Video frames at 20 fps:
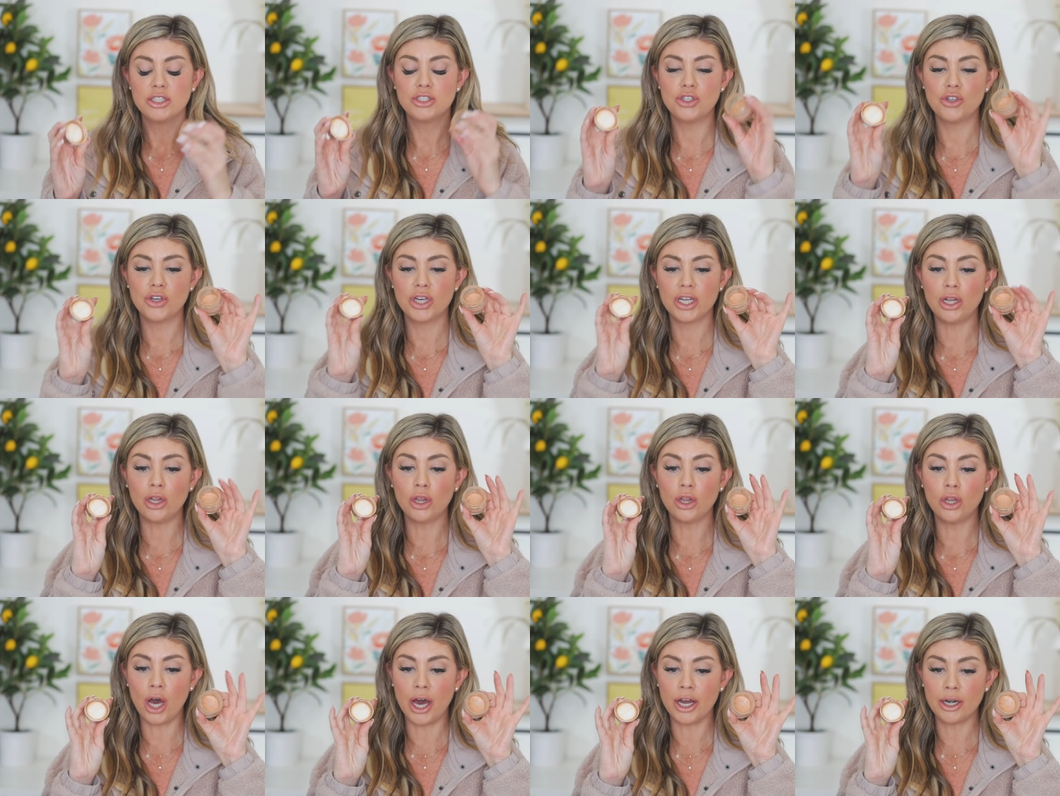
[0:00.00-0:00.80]
So you get a
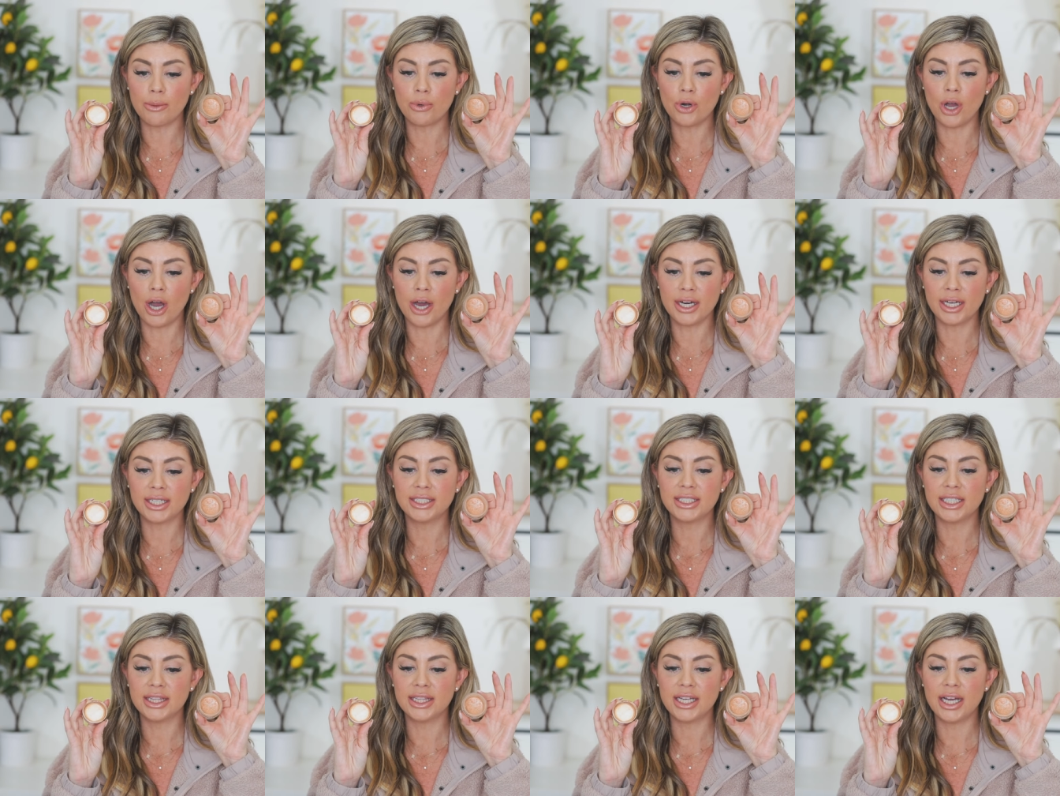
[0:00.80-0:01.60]
lot of
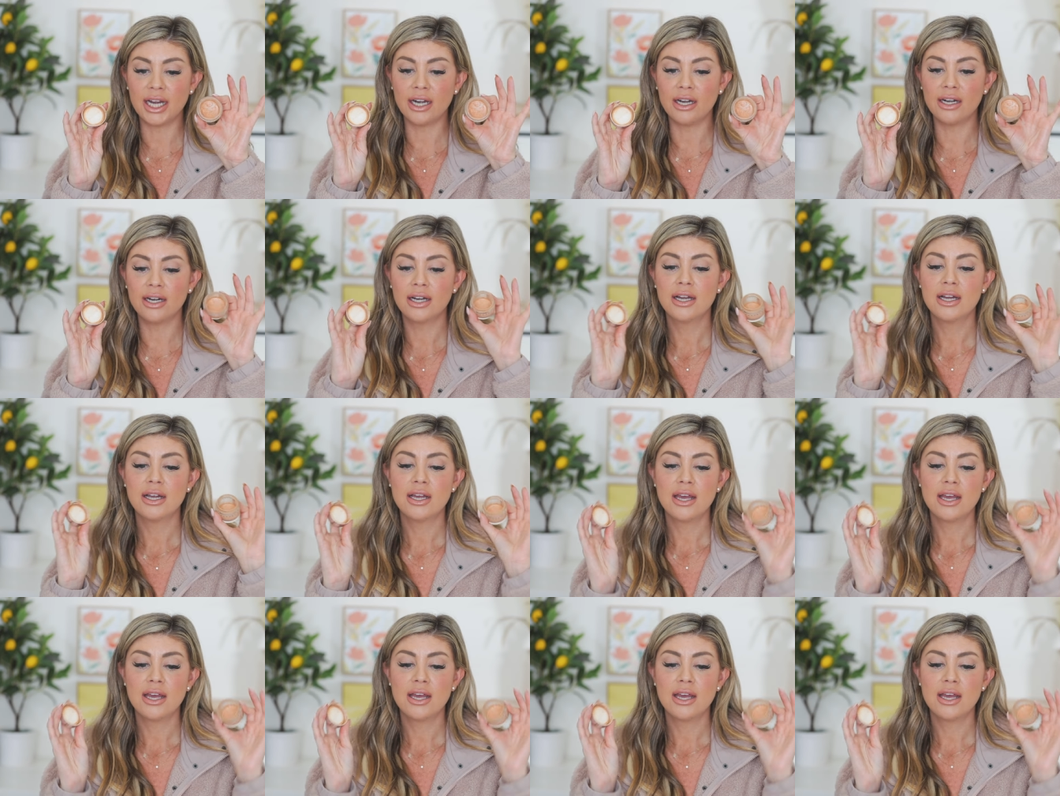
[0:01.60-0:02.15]
product in there.